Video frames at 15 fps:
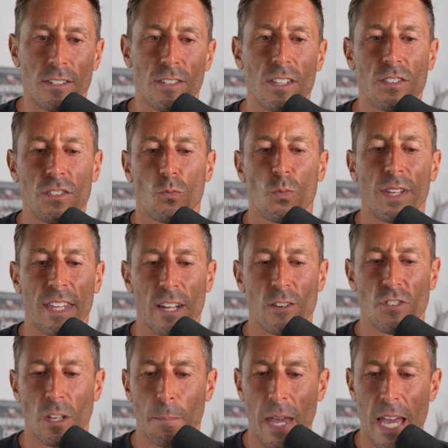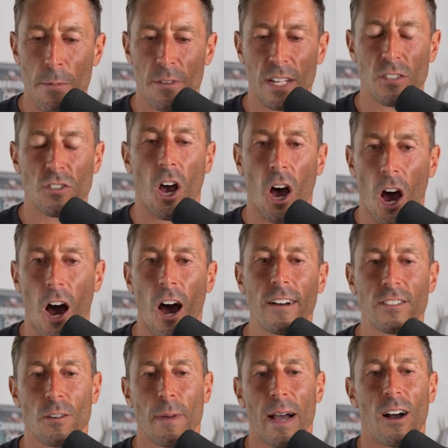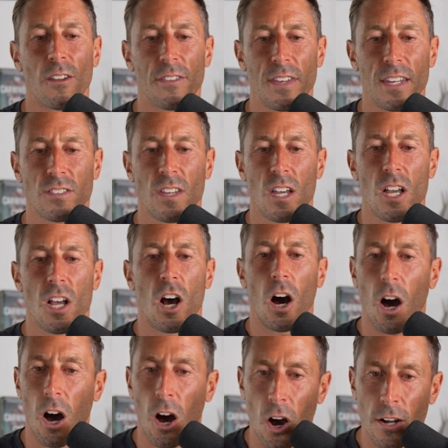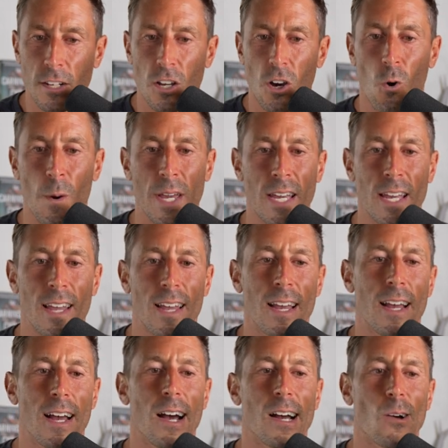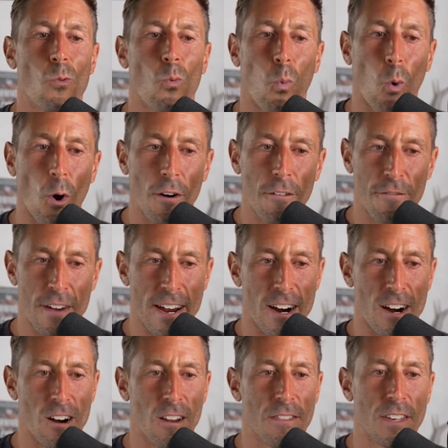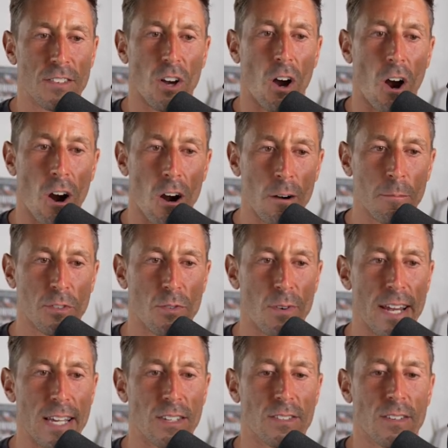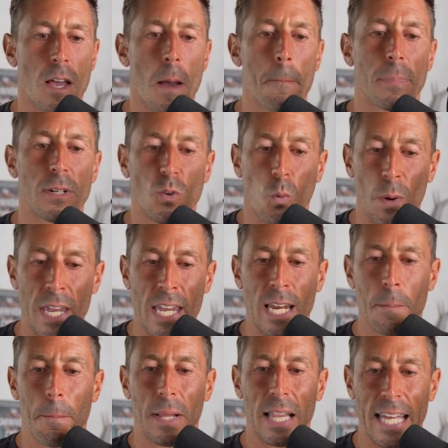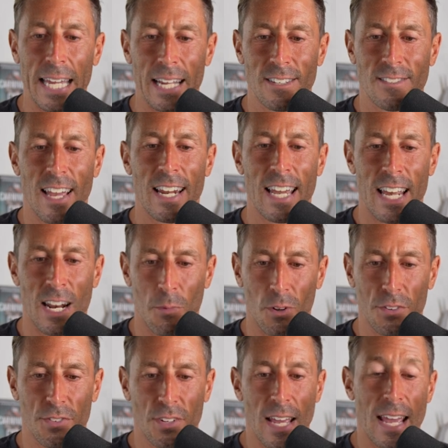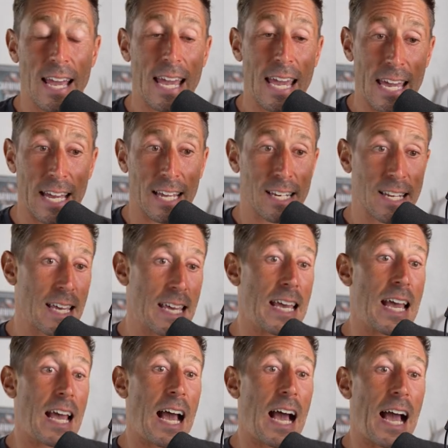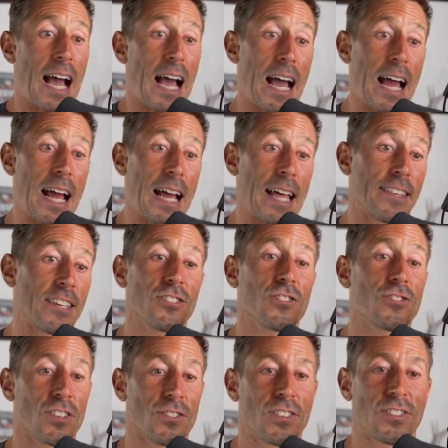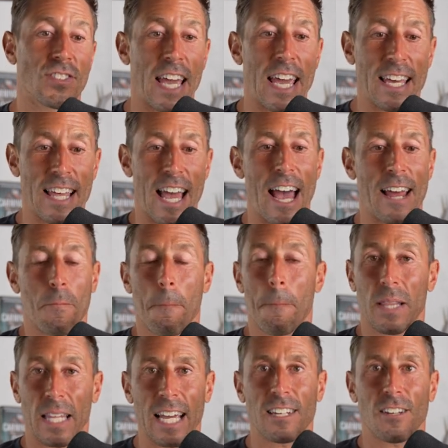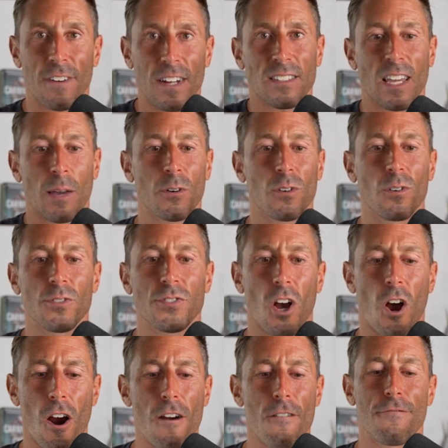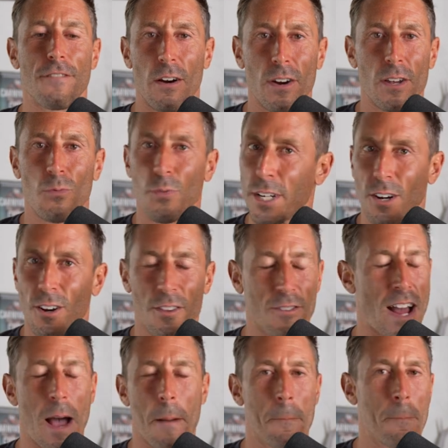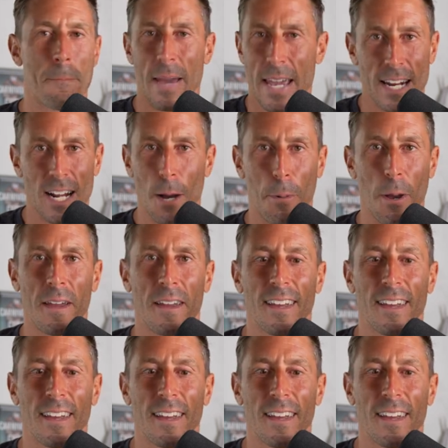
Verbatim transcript: So, this is a really interesting paper that talks about this ongoing warfare, this arms race between plants and animals. And this is just to say that plant defense chemicals are very real. They're not made up.